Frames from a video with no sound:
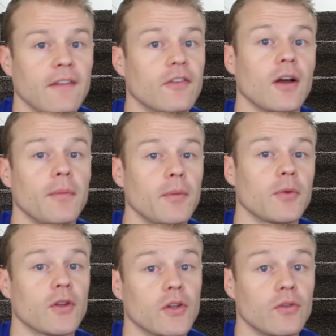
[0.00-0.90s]
And if you come
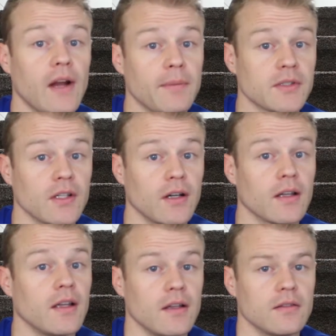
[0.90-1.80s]
up with a good rap
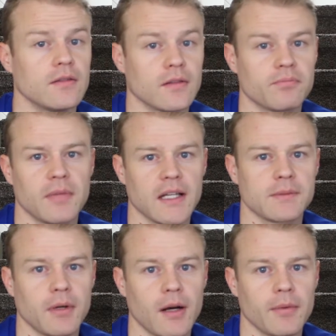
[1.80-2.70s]
song,
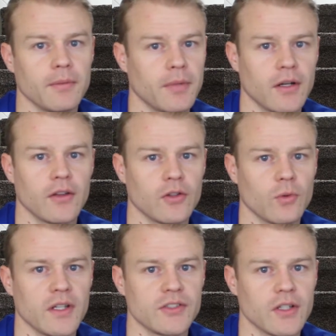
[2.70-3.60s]
pecs popping better than
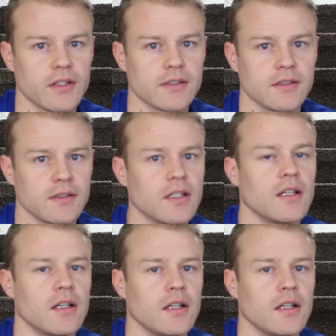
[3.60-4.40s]
Dwayne Johnson,